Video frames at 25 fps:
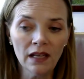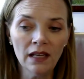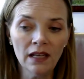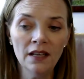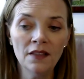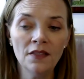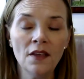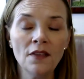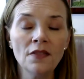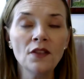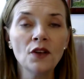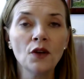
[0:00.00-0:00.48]

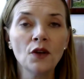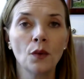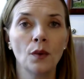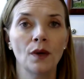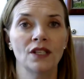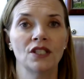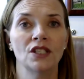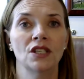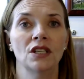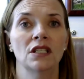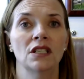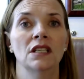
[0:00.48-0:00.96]
And then the
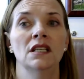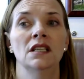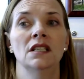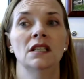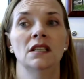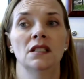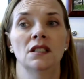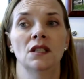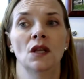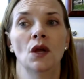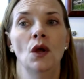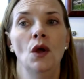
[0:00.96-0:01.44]
question
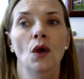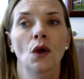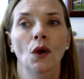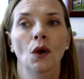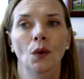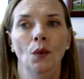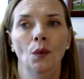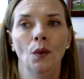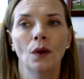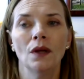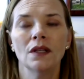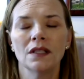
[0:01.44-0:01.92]
is,
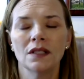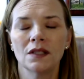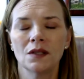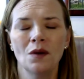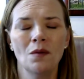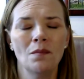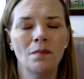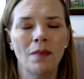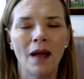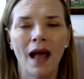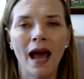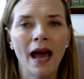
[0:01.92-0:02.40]
what's
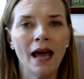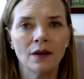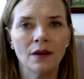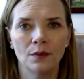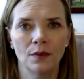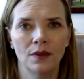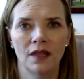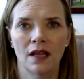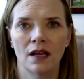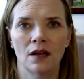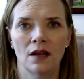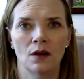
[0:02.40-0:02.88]
so bad
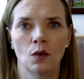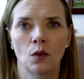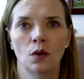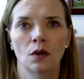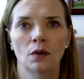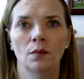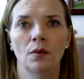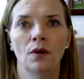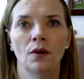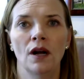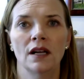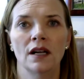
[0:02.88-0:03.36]
with that
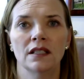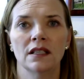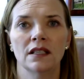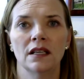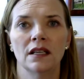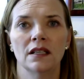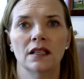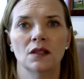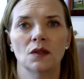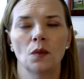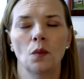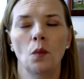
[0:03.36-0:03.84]
court
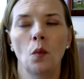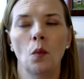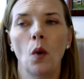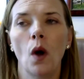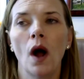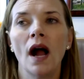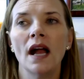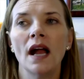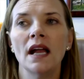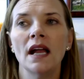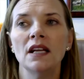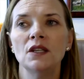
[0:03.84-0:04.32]
process?
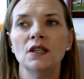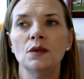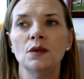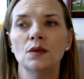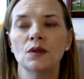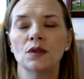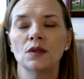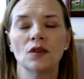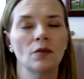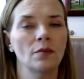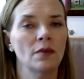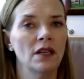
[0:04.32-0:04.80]
Why do
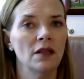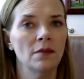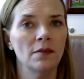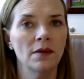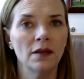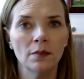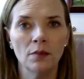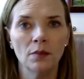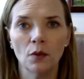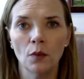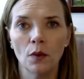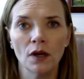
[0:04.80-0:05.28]
so many
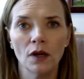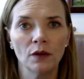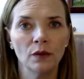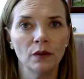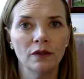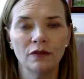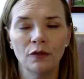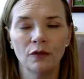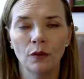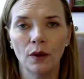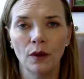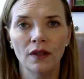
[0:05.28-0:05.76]
people want to
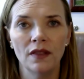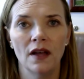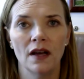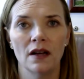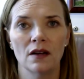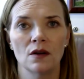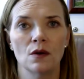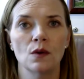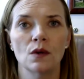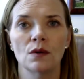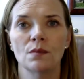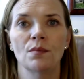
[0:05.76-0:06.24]
avoid
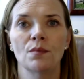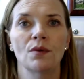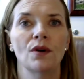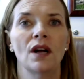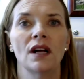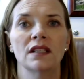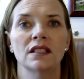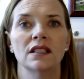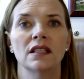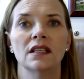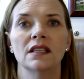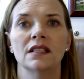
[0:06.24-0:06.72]
that court
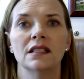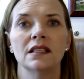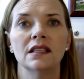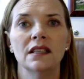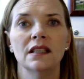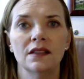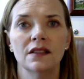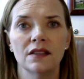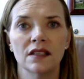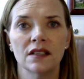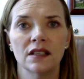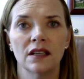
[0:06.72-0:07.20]
process
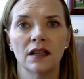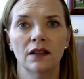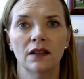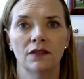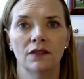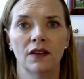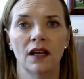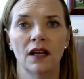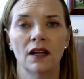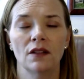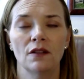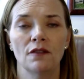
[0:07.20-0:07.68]
in the state
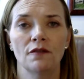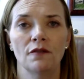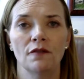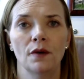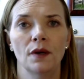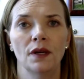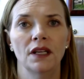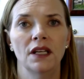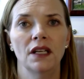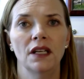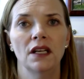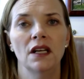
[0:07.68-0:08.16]
of
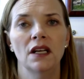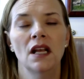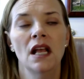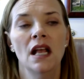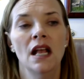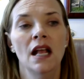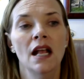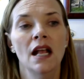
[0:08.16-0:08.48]
California?